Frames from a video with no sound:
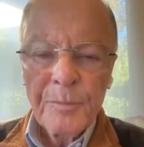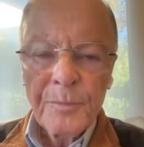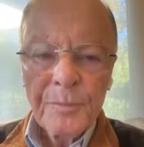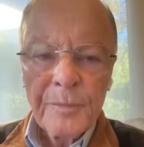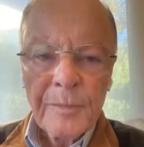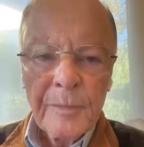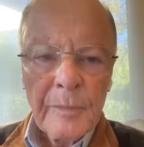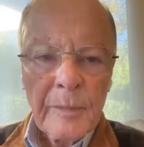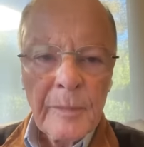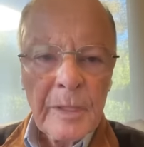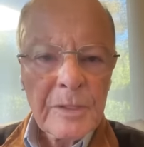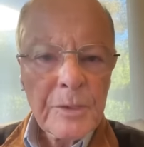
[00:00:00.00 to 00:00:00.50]

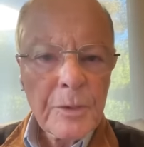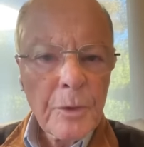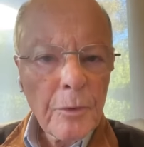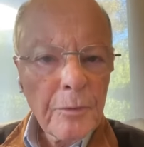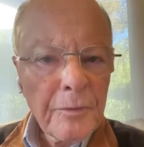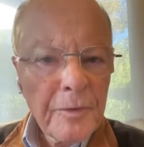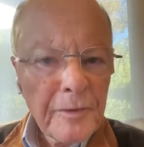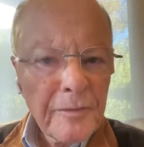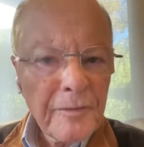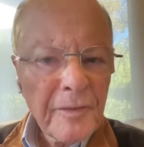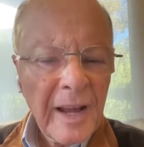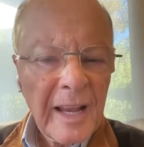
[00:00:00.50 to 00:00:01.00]
I
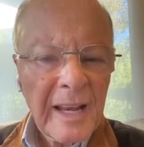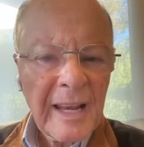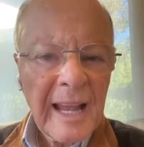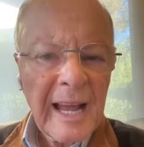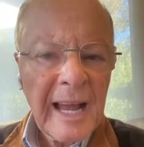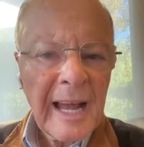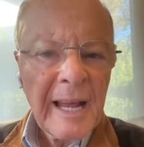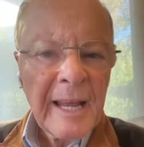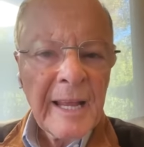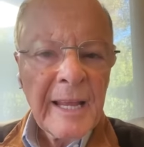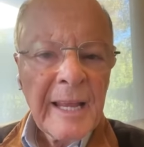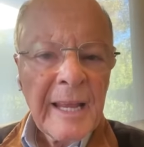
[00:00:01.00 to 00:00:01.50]
don't
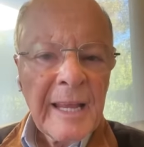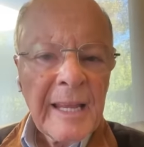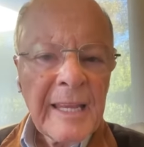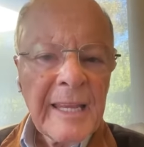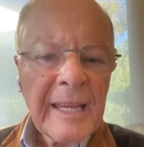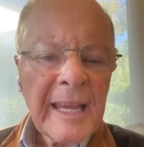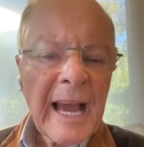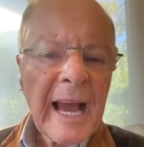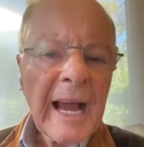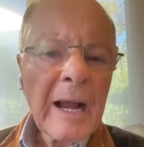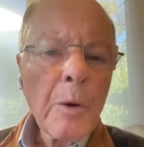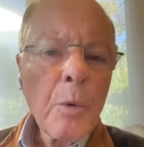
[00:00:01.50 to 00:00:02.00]
have an
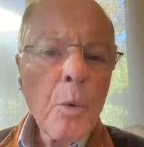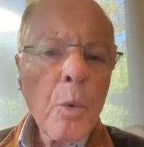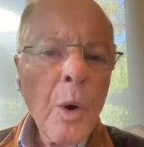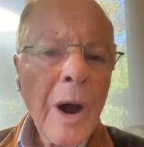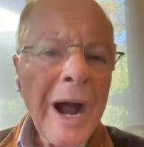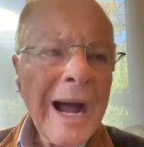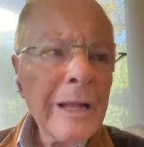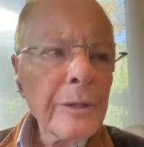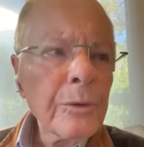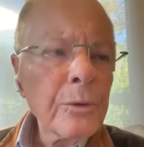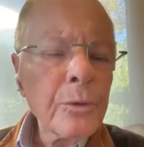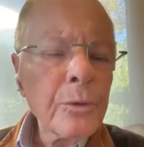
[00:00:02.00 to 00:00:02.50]

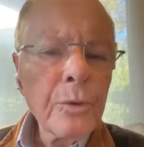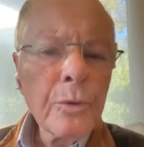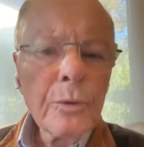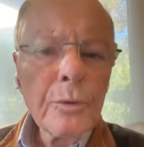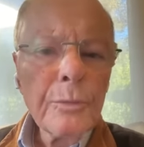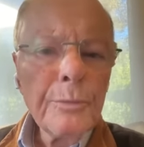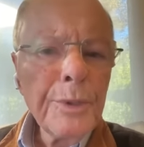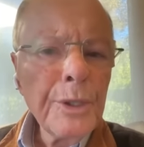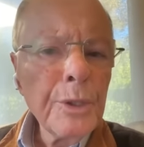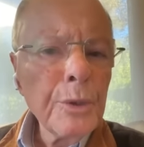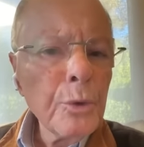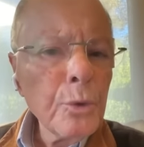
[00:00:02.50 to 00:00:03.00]
accurate
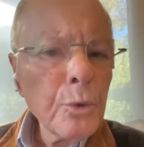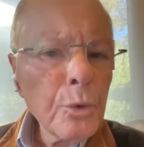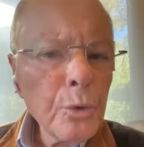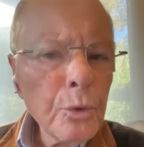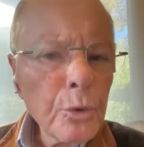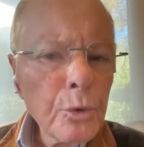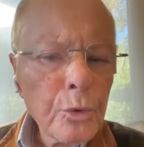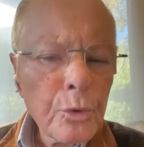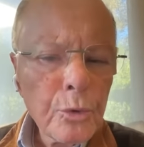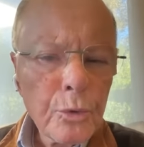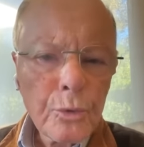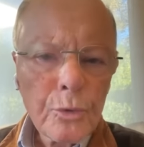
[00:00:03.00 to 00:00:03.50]

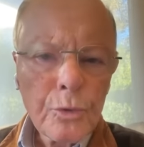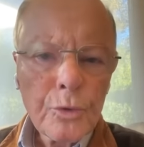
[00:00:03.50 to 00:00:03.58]
number,